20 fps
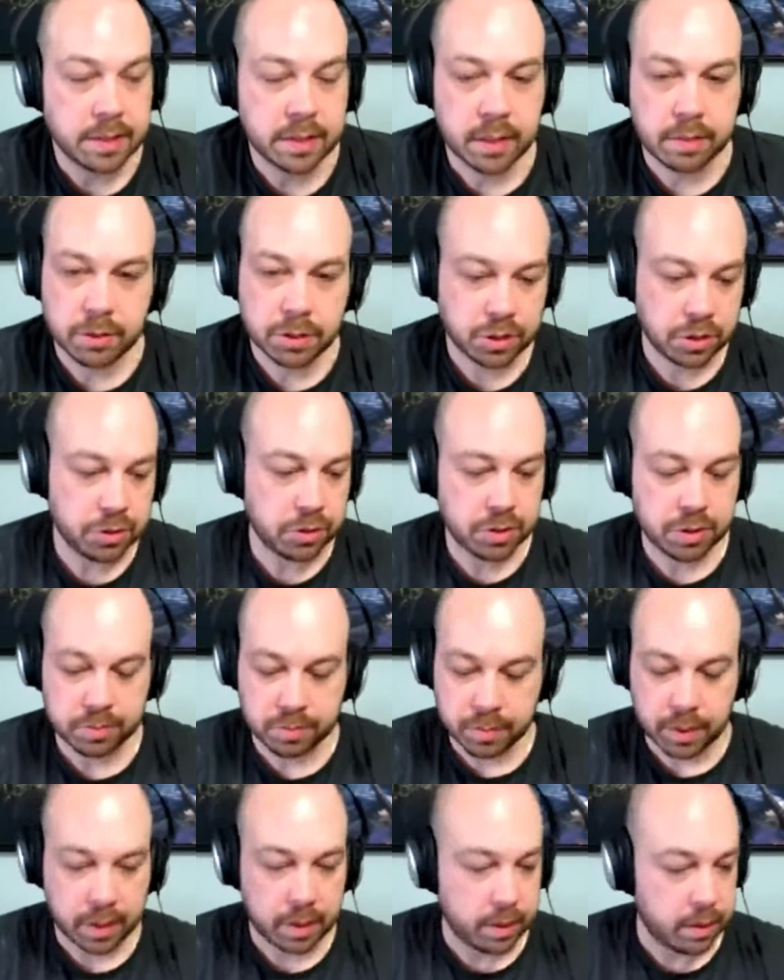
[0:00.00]
I, uh, instead of just
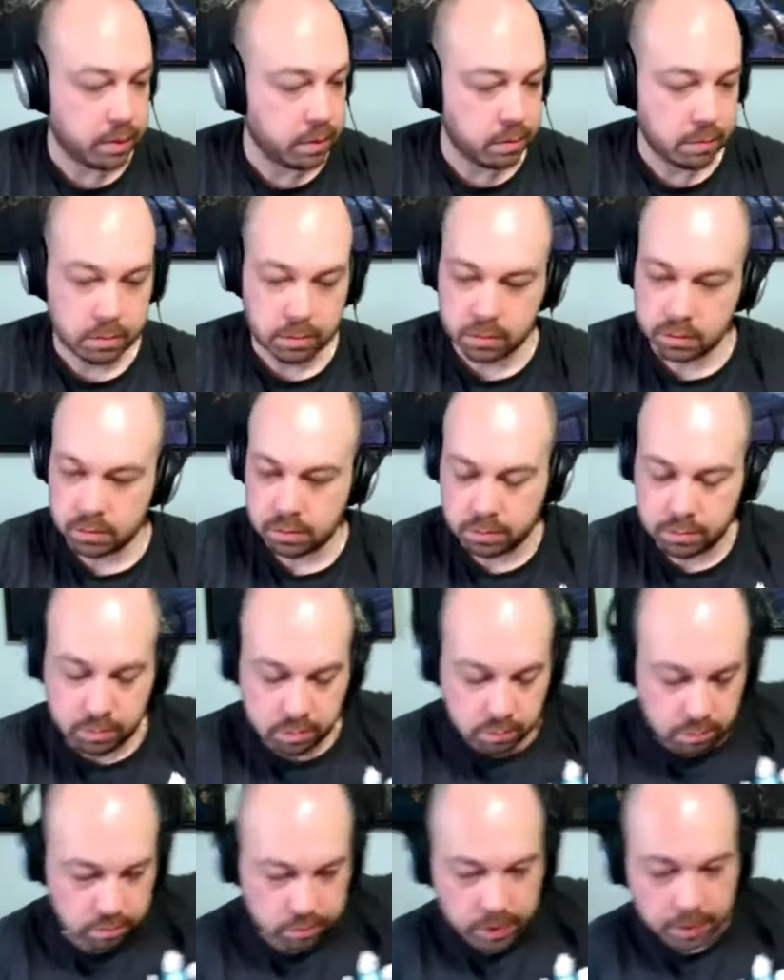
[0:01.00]
using my
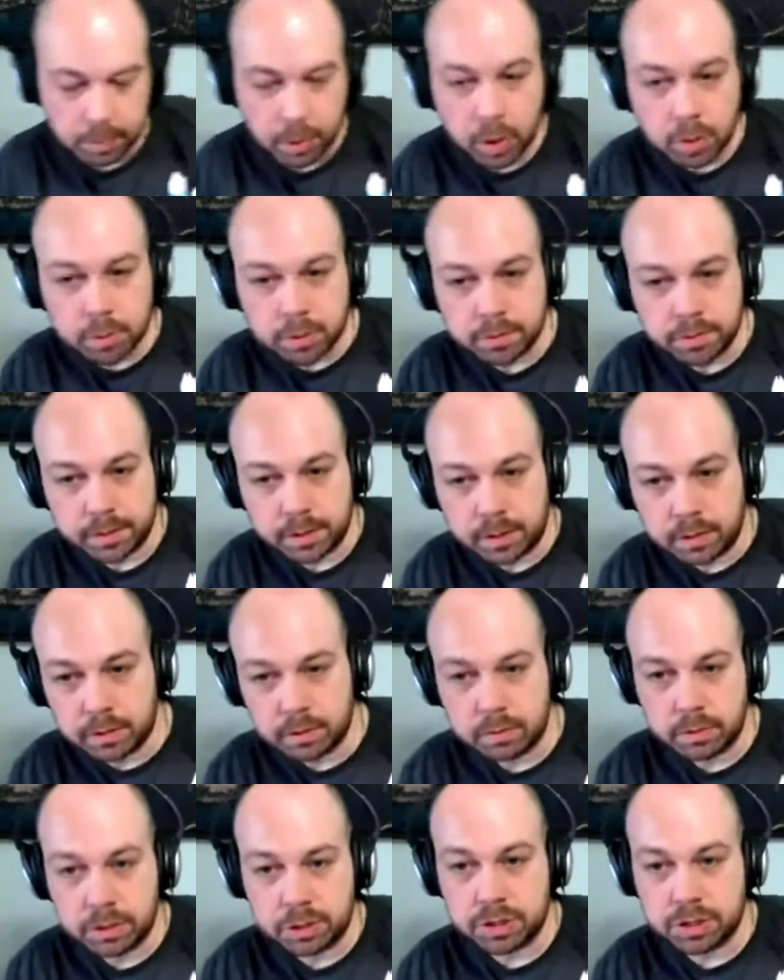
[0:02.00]
my mobile
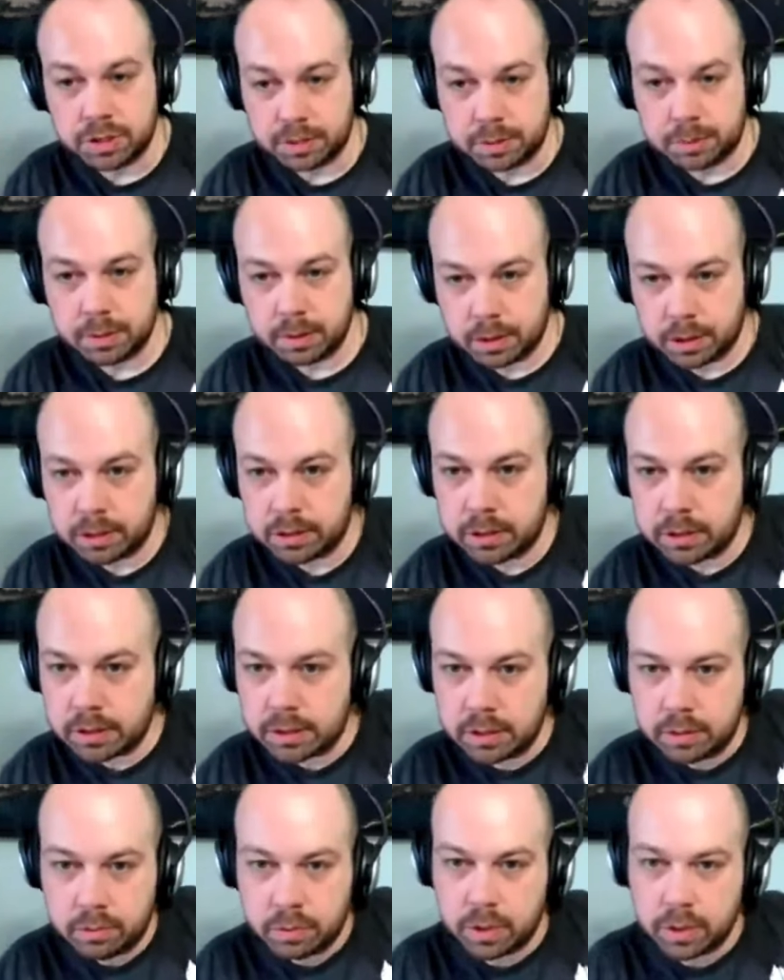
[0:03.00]
phone, which is
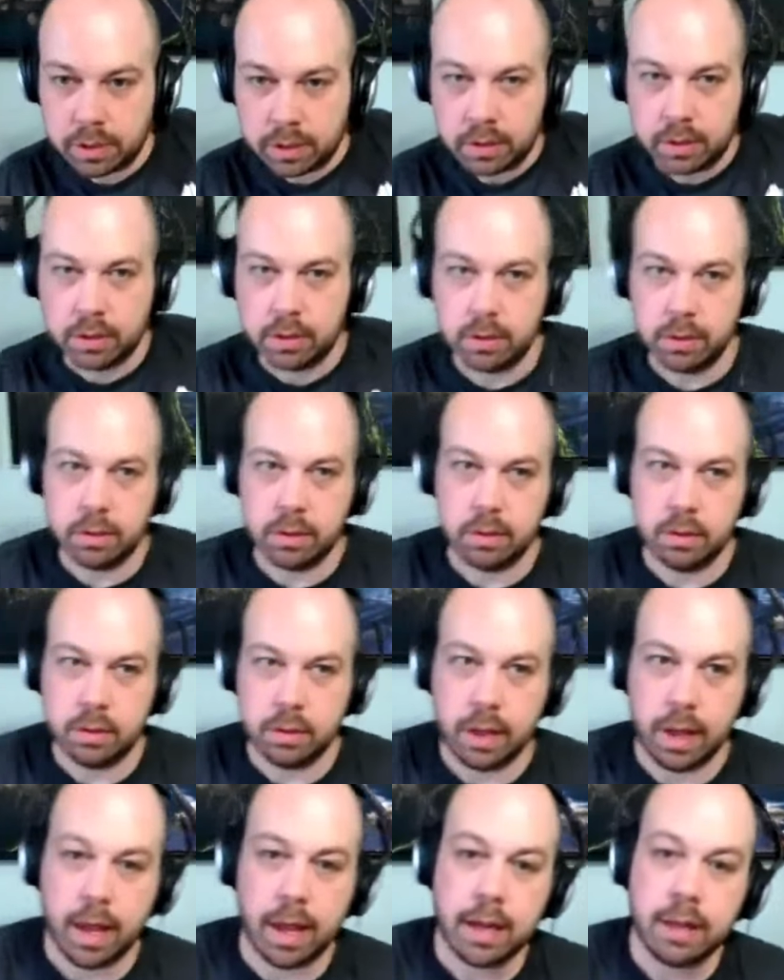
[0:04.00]
currently what
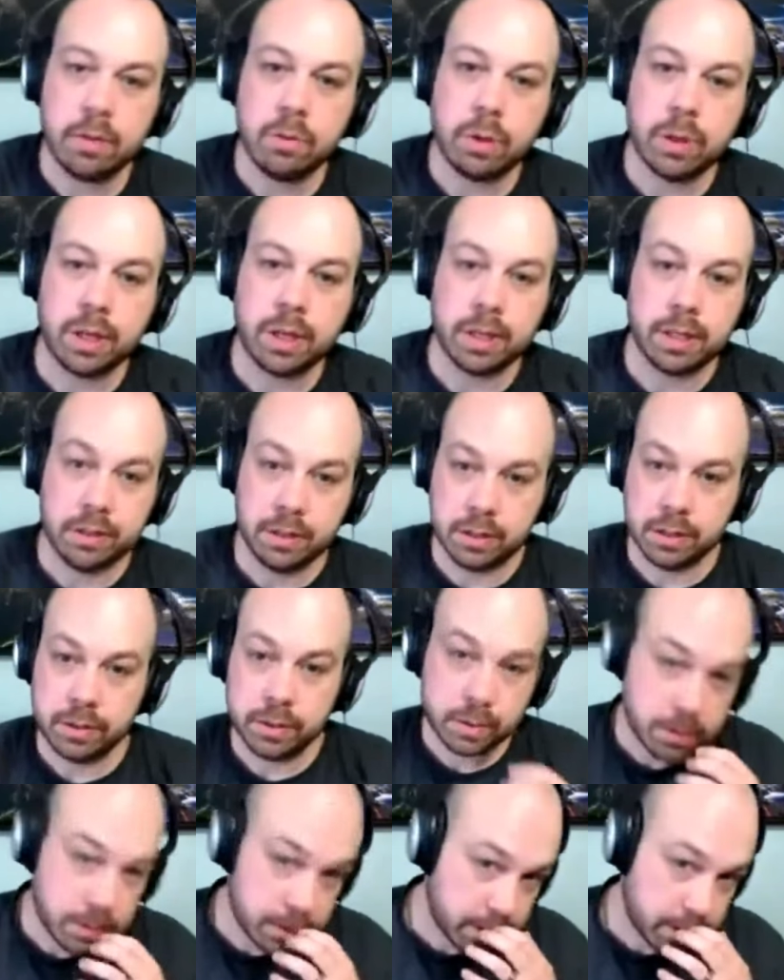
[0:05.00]
anyone can